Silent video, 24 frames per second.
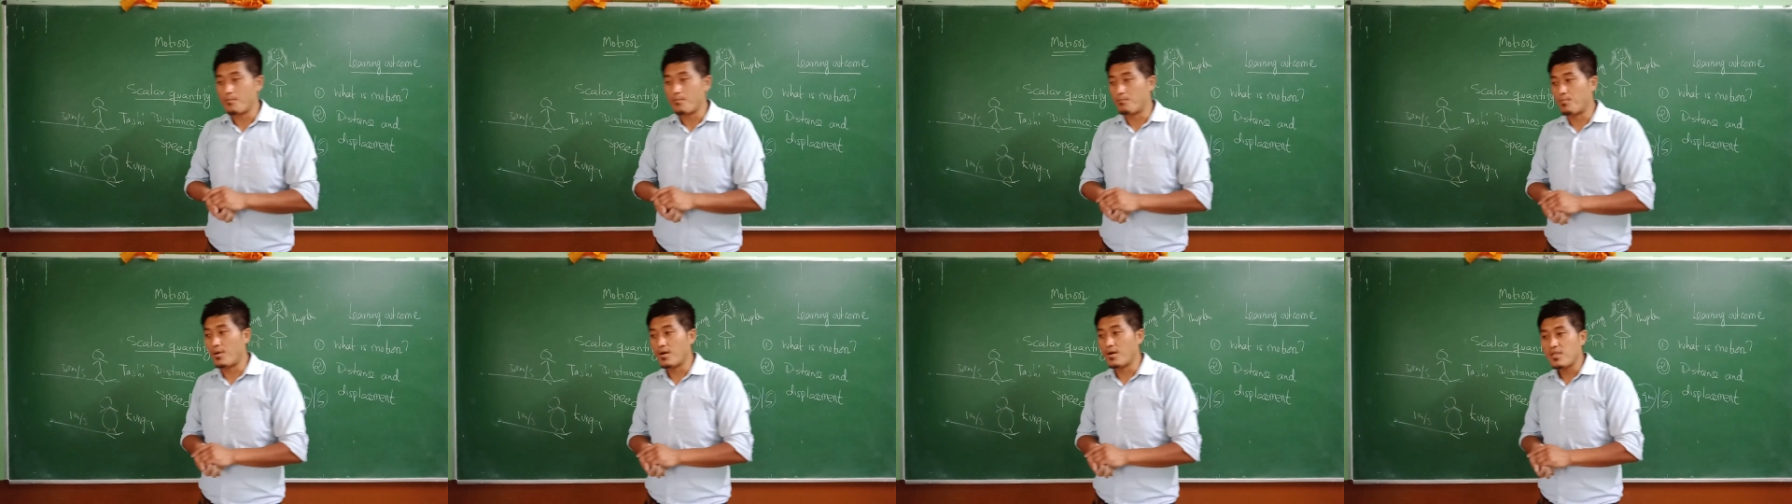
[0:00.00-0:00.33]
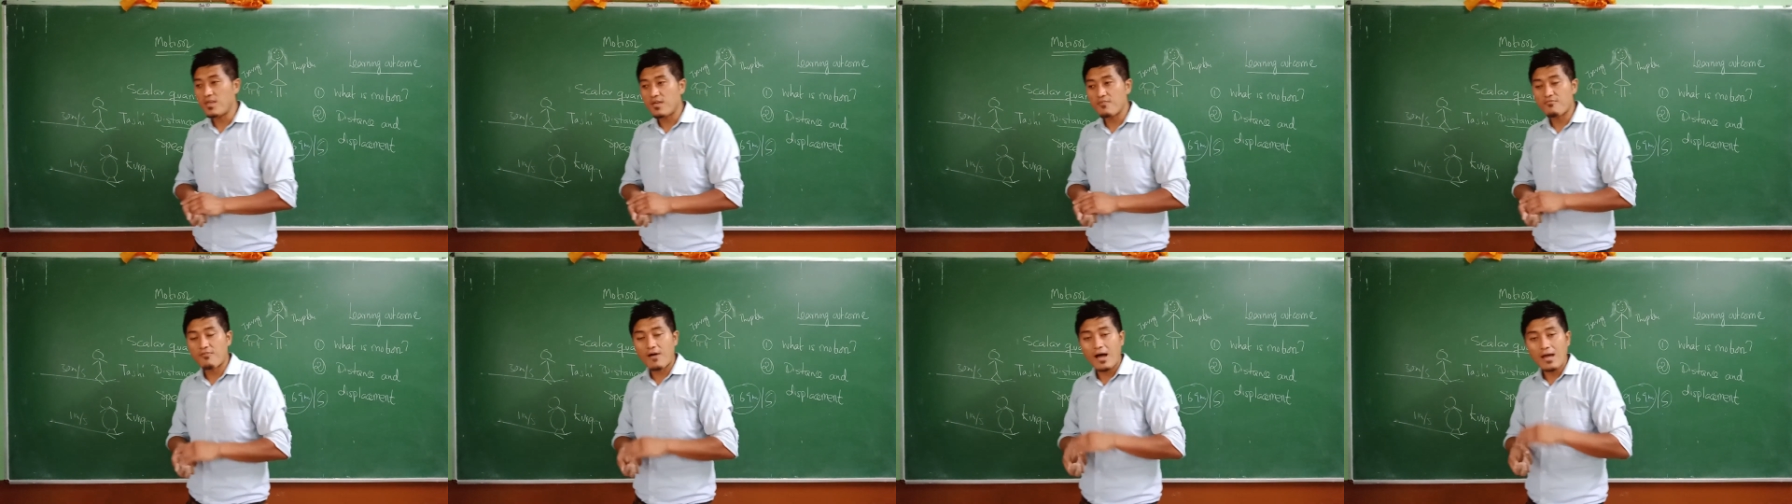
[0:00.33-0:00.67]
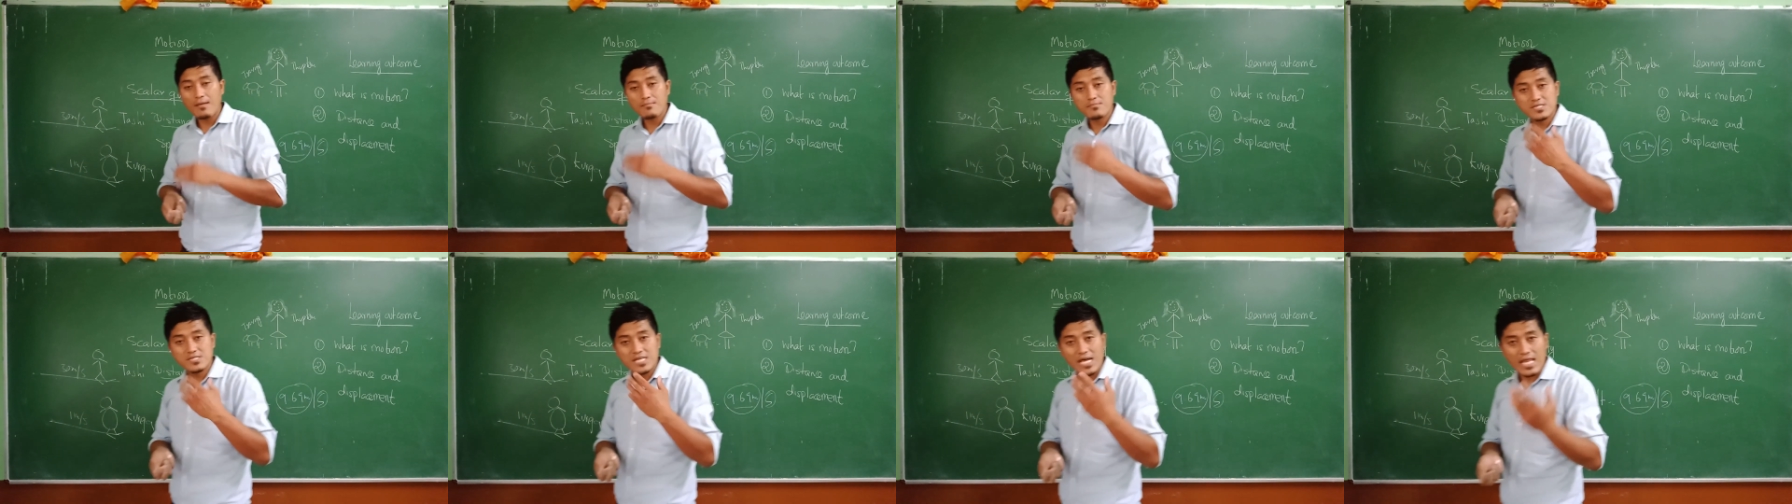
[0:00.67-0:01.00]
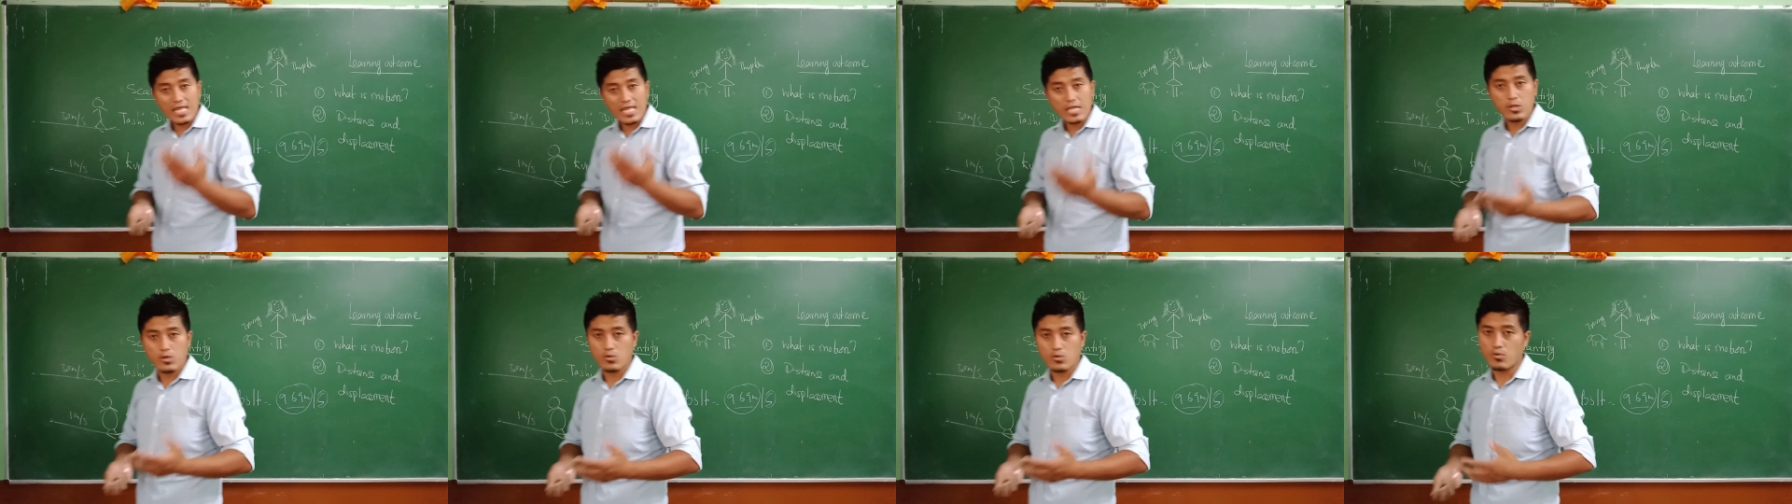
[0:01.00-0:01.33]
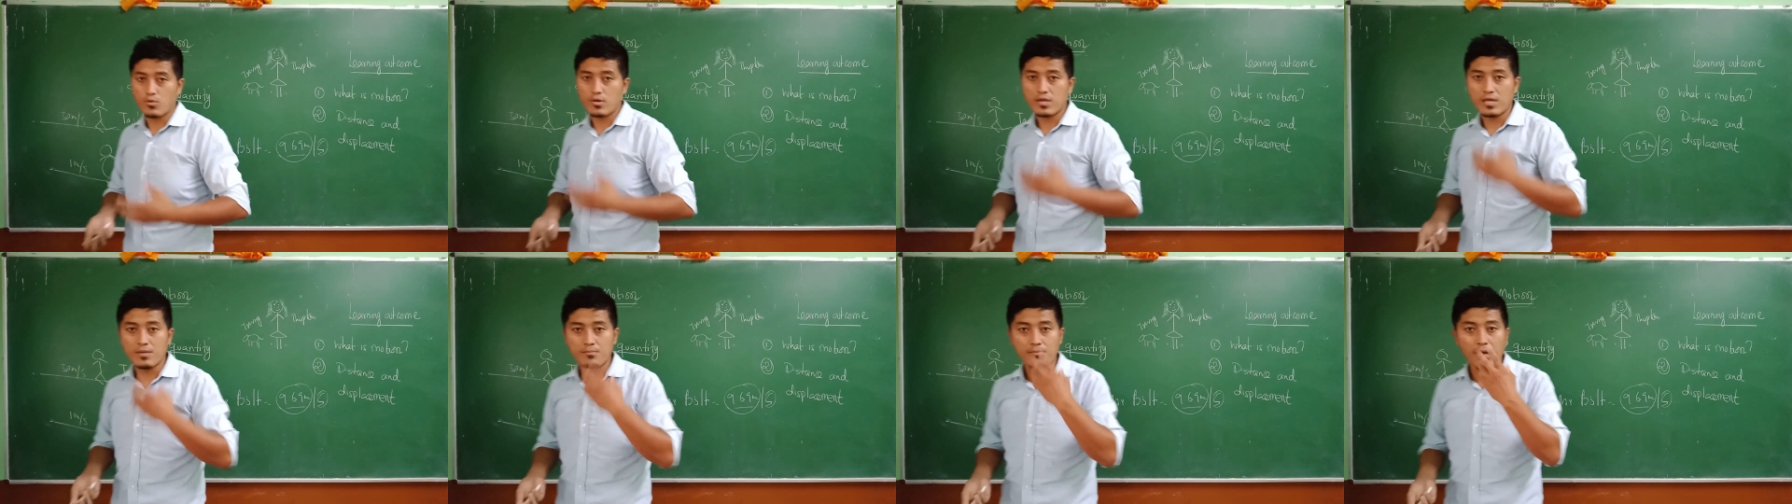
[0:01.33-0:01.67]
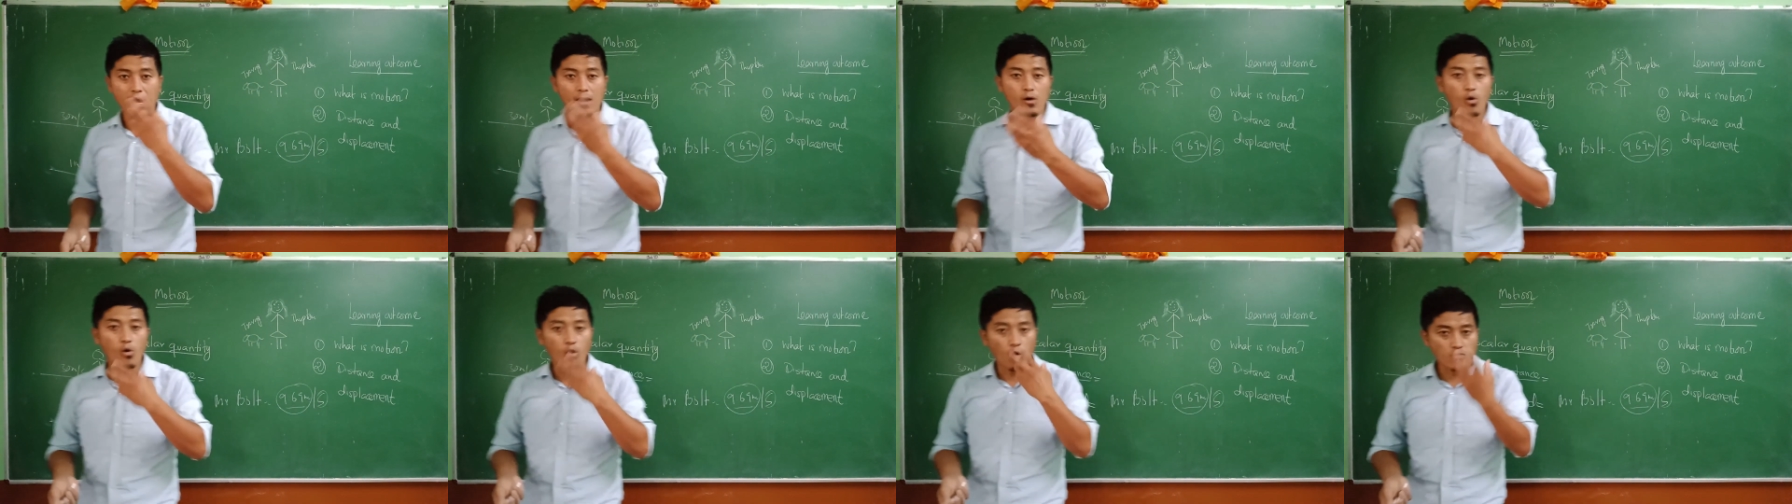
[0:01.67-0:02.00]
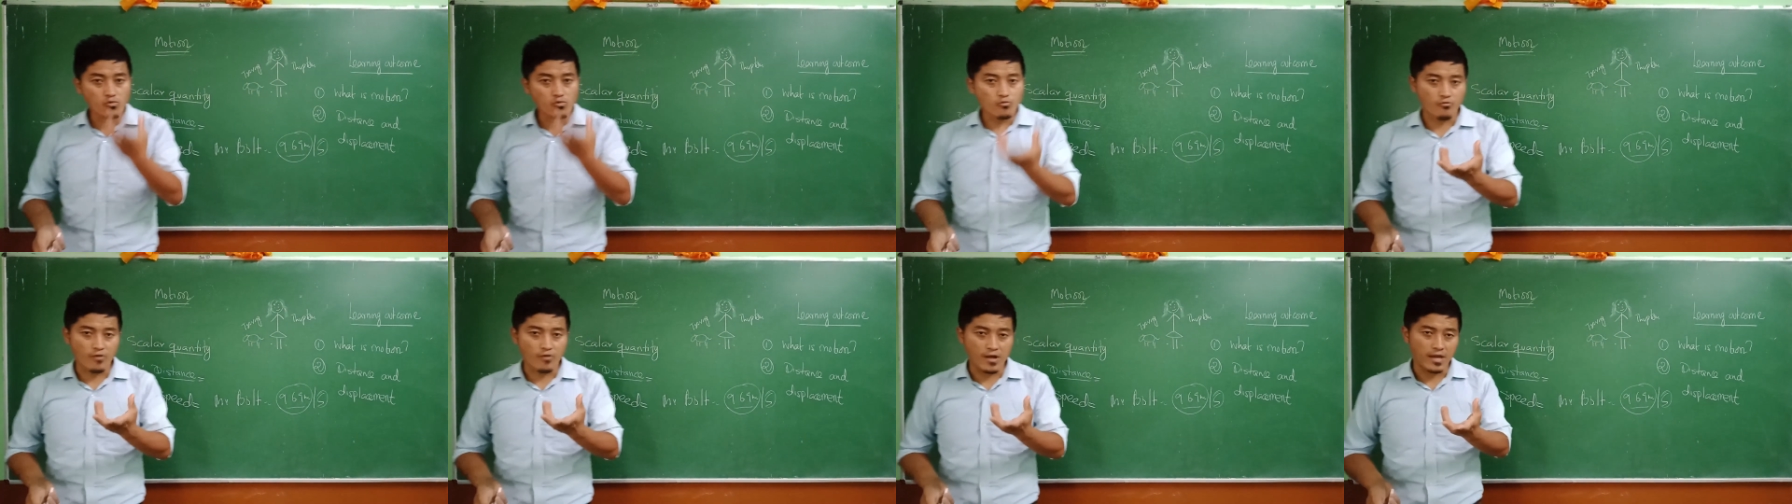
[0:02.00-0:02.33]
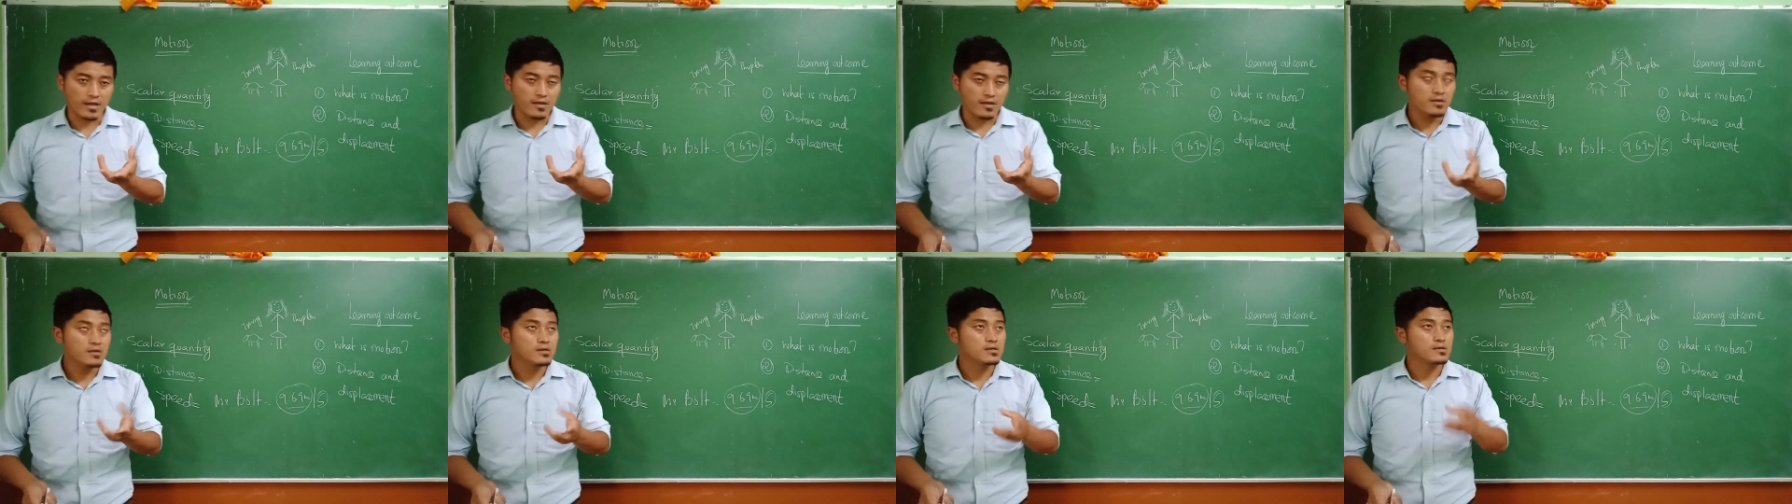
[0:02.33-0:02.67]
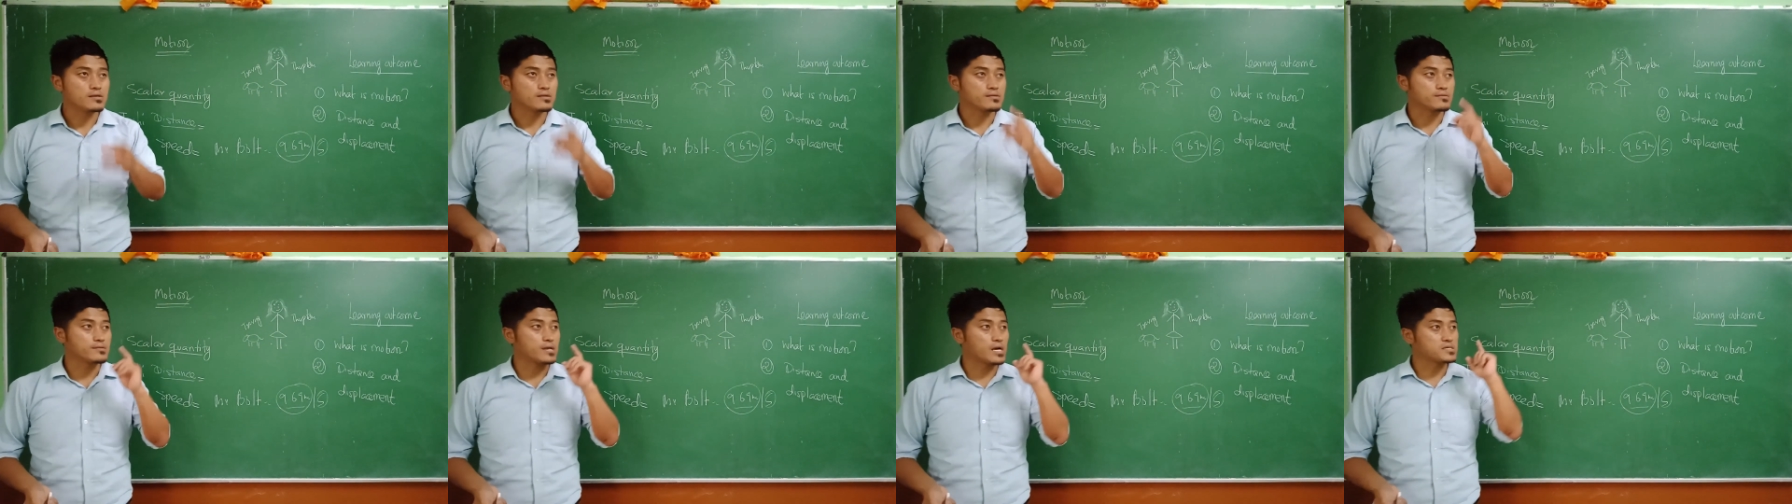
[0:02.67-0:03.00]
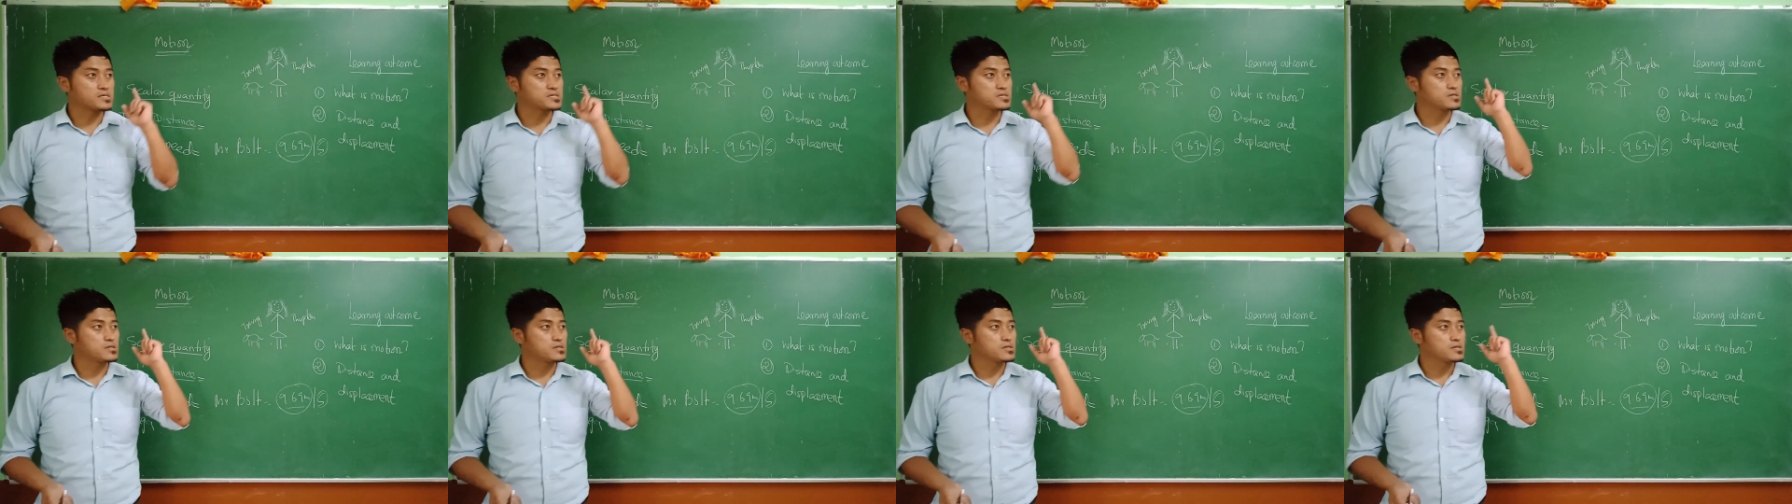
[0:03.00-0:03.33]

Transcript: But if I am telling you in my own way that